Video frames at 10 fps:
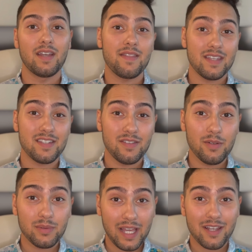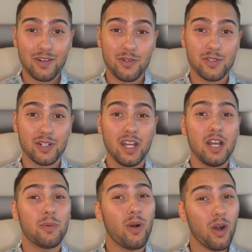This new Land Cruiser
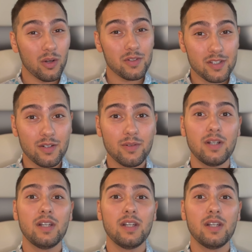will also